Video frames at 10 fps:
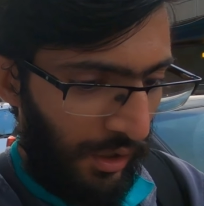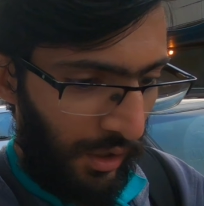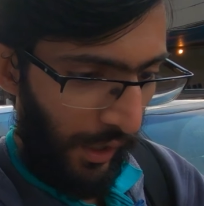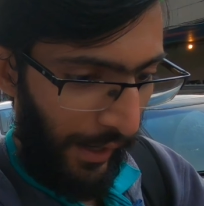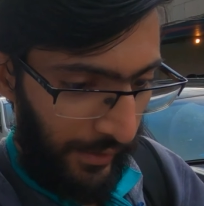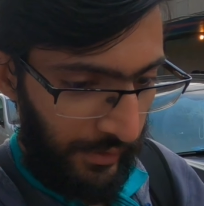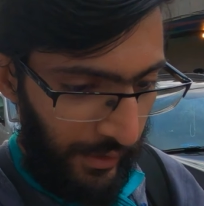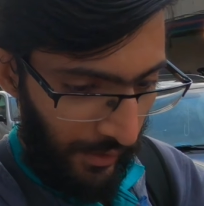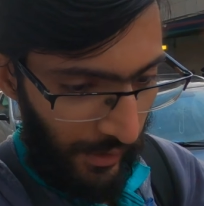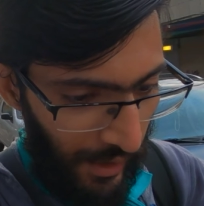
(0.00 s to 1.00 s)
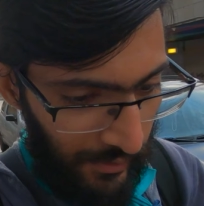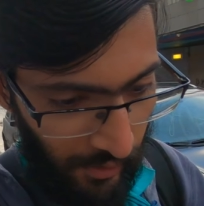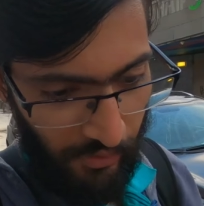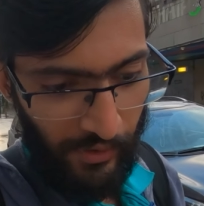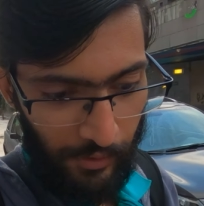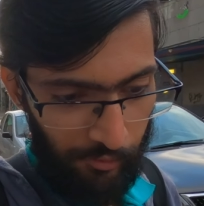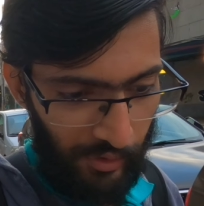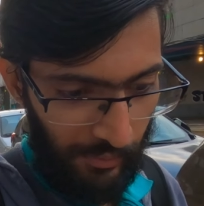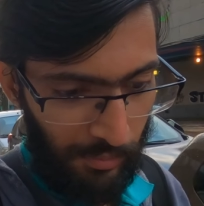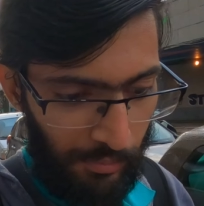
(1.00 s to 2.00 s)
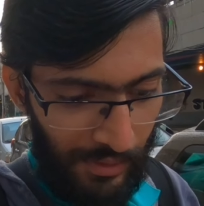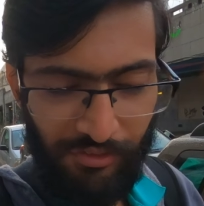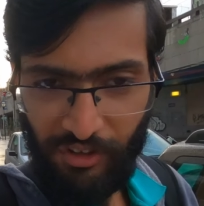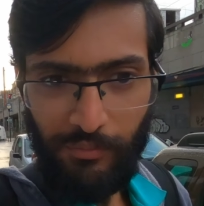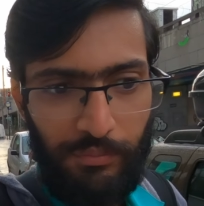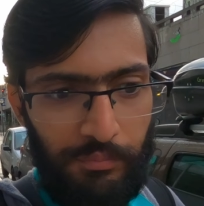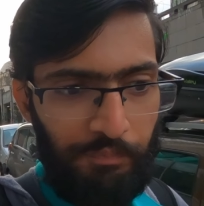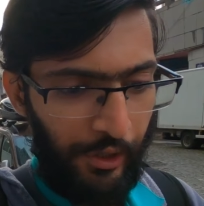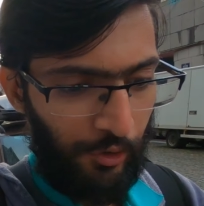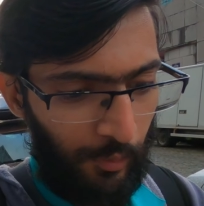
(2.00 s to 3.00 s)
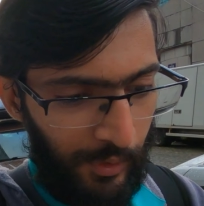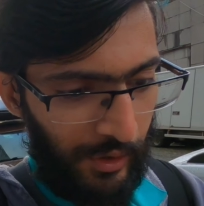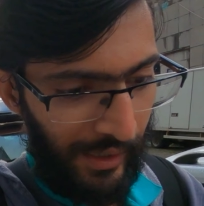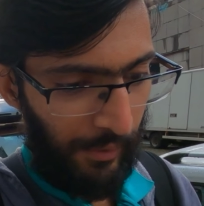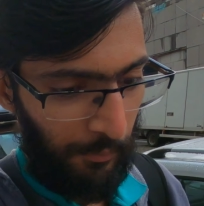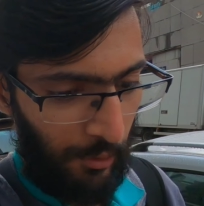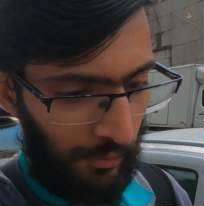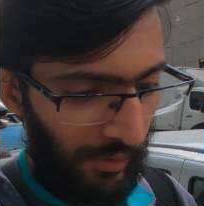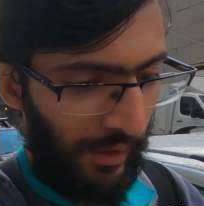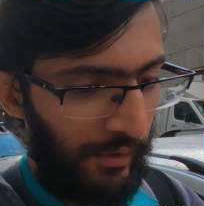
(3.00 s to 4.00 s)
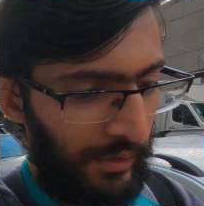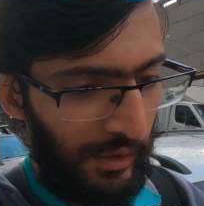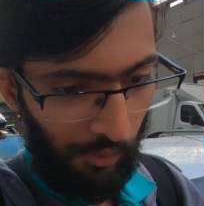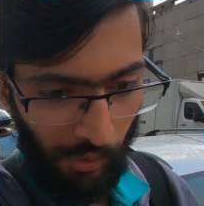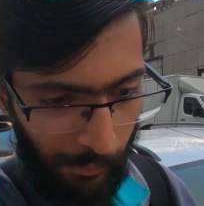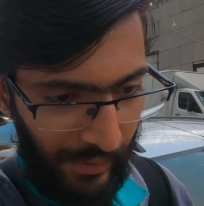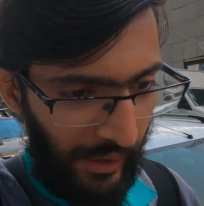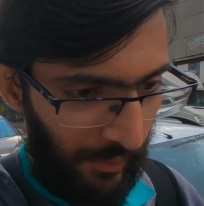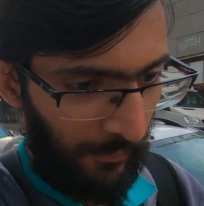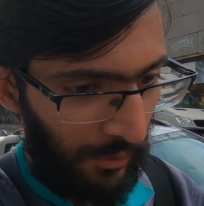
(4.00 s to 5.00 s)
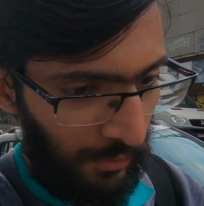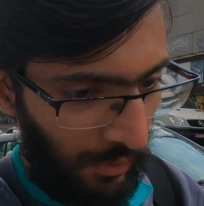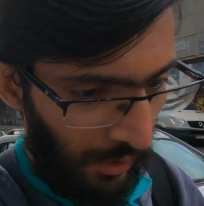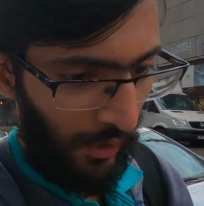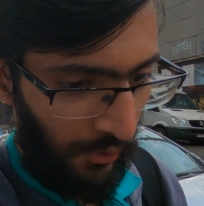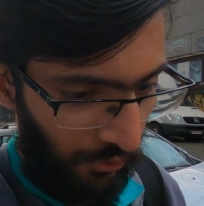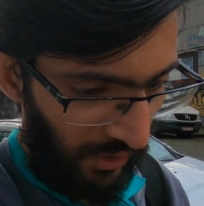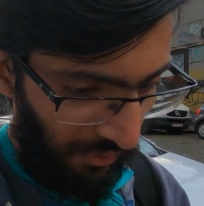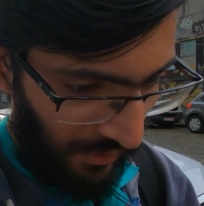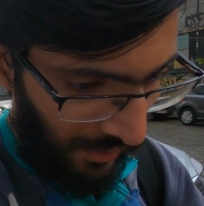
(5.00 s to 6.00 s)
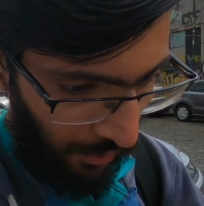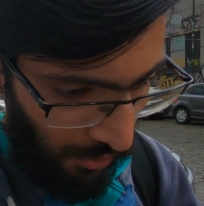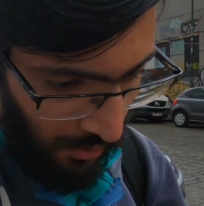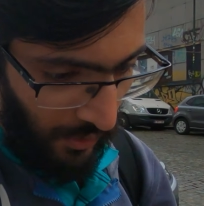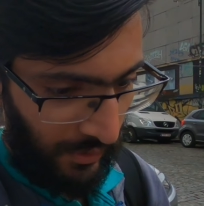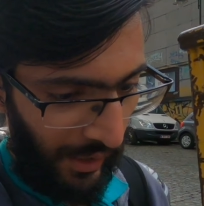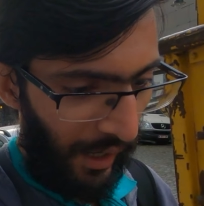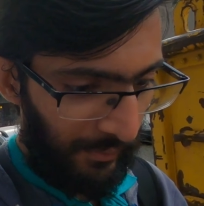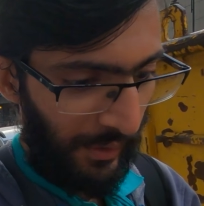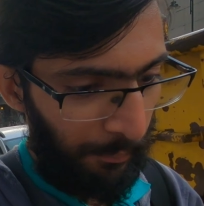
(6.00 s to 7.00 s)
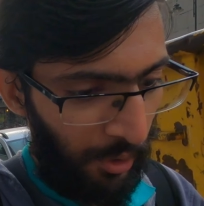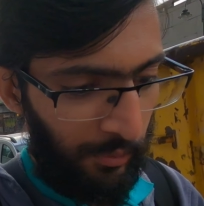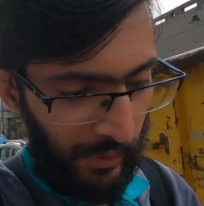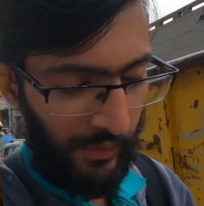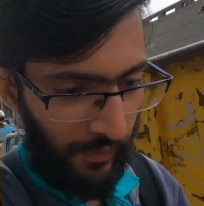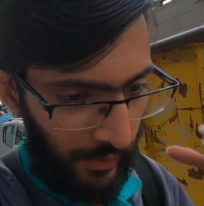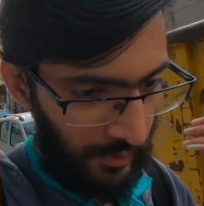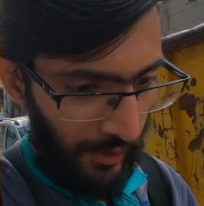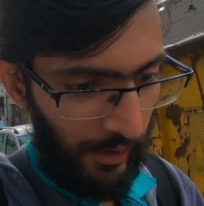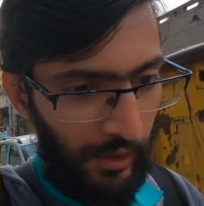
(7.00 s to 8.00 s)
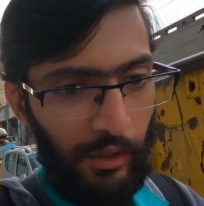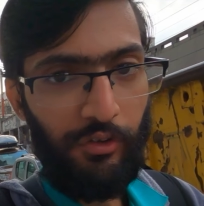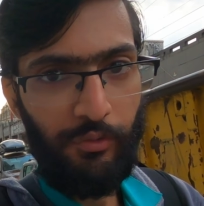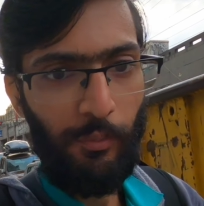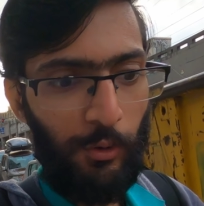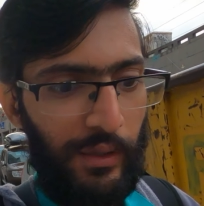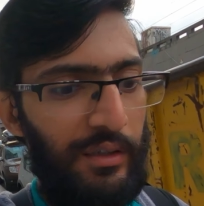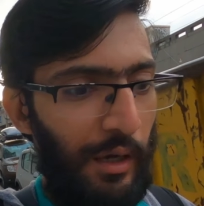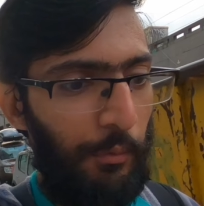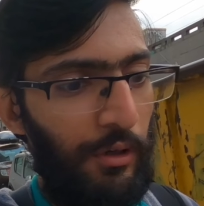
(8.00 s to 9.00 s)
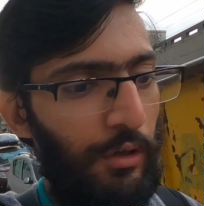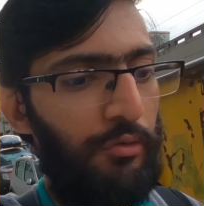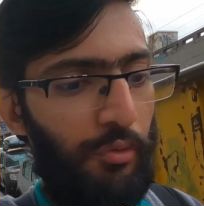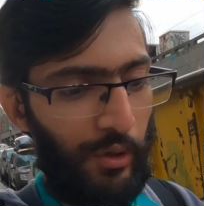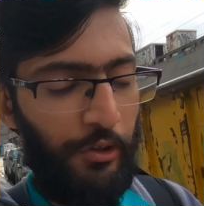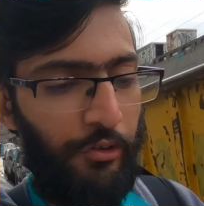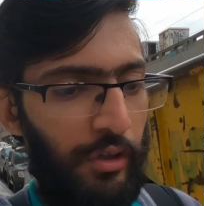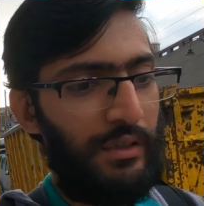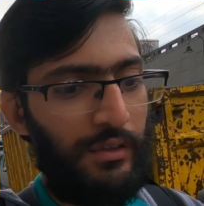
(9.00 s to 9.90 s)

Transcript: uh, and the other side of the belgium the economy came down and the development came down so even now the unemployment rate there is more than double of what is in